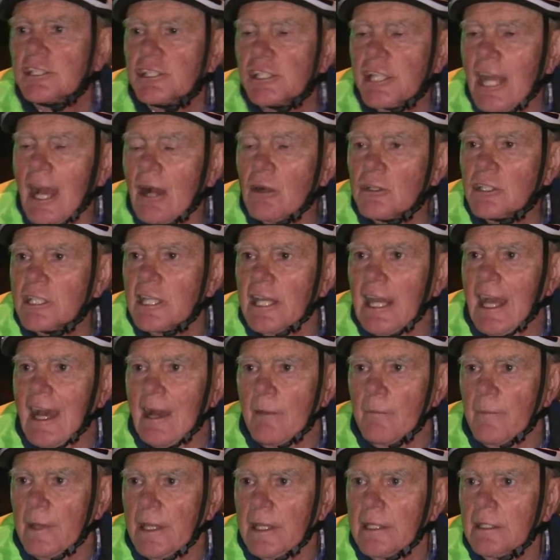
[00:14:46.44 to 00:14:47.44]
Shouting
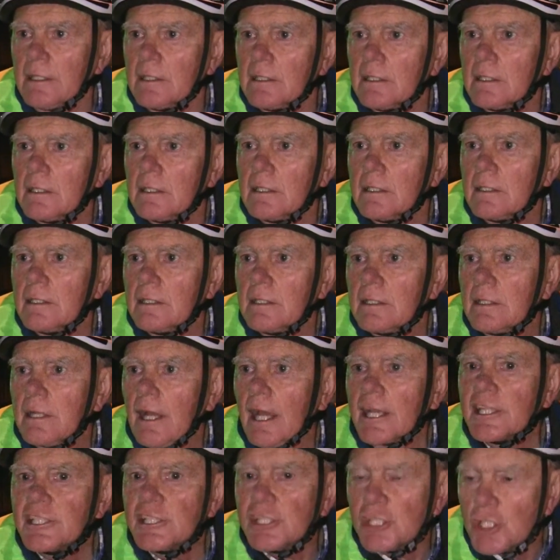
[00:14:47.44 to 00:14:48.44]
at me.
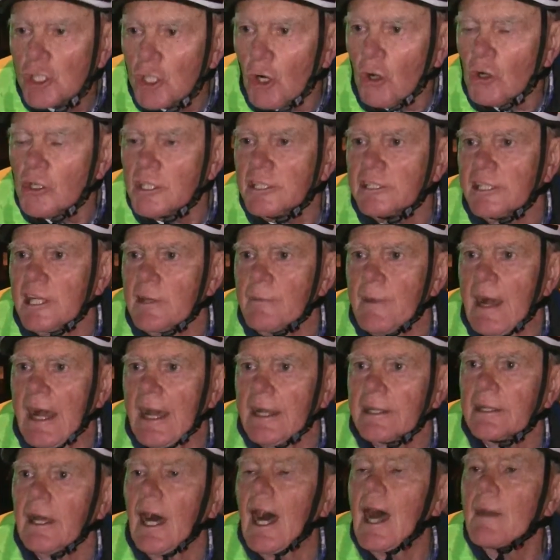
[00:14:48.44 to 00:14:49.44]
Extraordinary
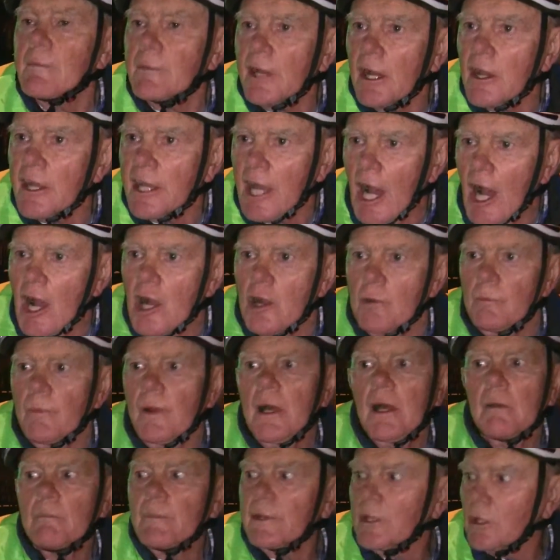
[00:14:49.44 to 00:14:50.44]
man. I'm going home
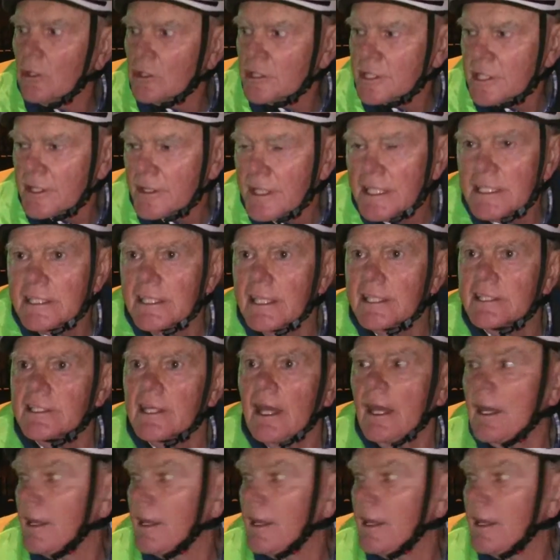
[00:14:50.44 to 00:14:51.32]
because this is...